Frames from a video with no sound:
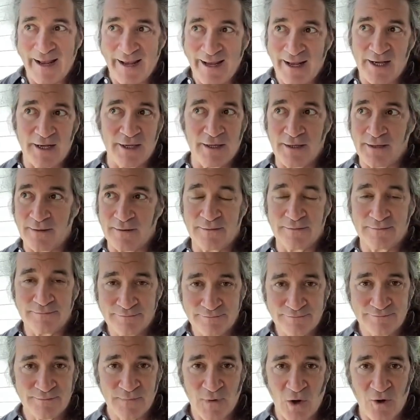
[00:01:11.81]
in
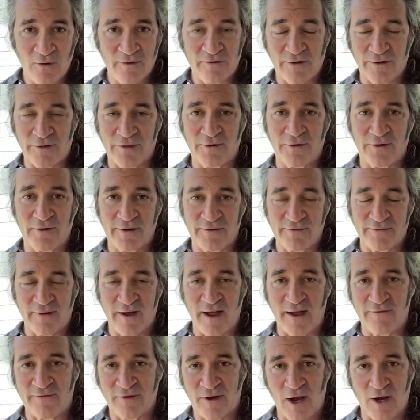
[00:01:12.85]
over 35